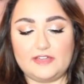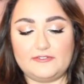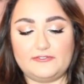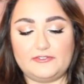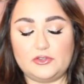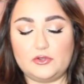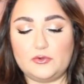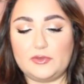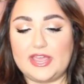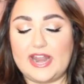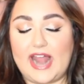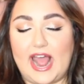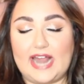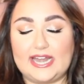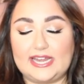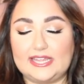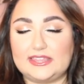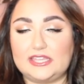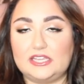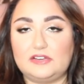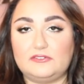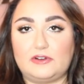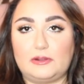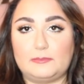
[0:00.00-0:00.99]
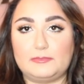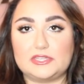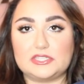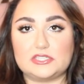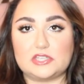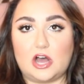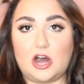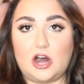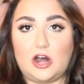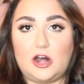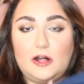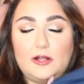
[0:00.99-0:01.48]
If you get anything from
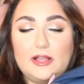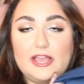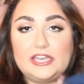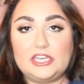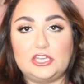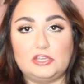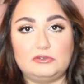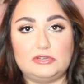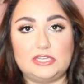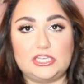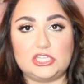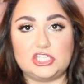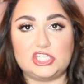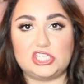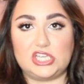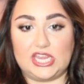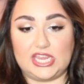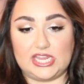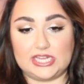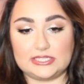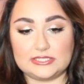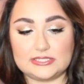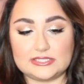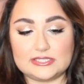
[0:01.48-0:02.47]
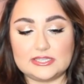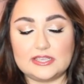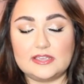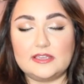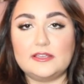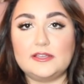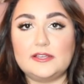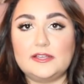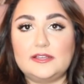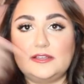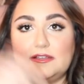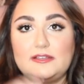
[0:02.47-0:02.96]
this haul and you need jeans,
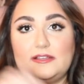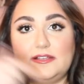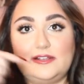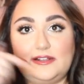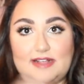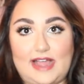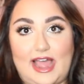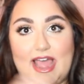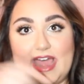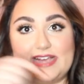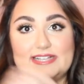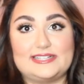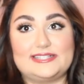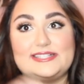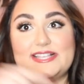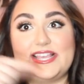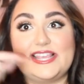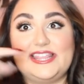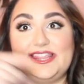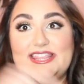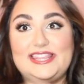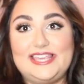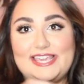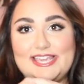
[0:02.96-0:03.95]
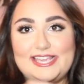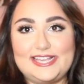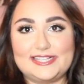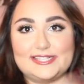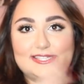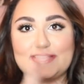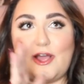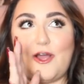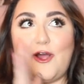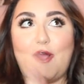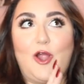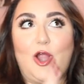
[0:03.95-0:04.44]
guys,
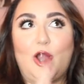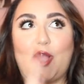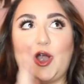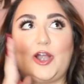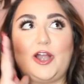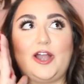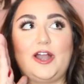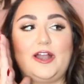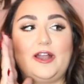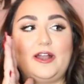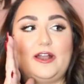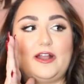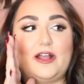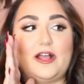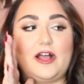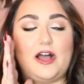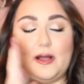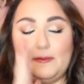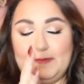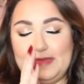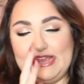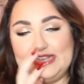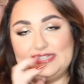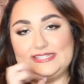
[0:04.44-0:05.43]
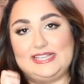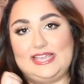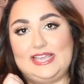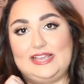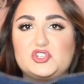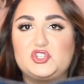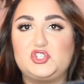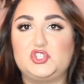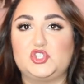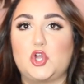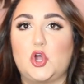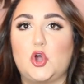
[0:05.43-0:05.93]
these are
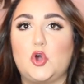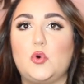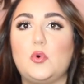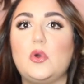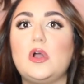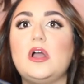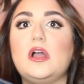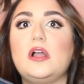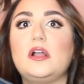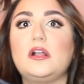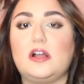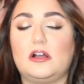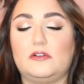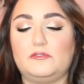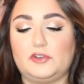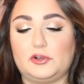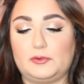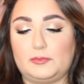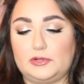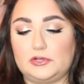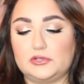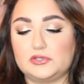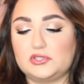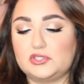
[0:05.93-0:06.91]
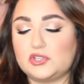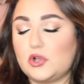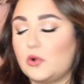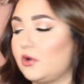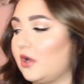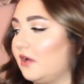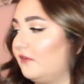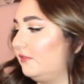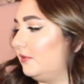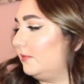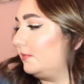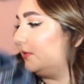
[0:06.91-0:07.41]
amazing. So comfortable, so
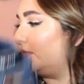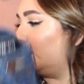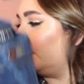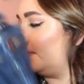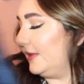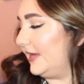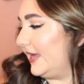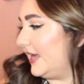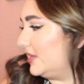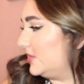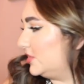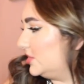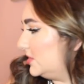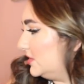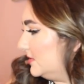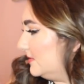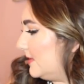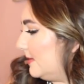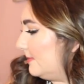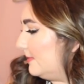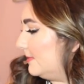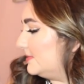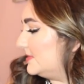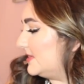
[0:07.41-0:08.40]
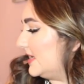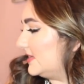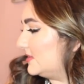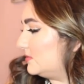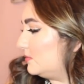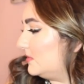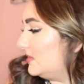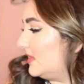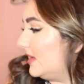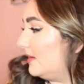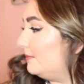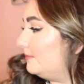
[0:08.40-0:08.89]
comfortable. Oh my gosh, I'm
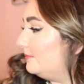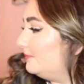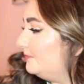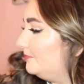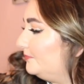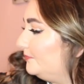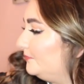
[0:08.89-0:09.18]
obsessed with them.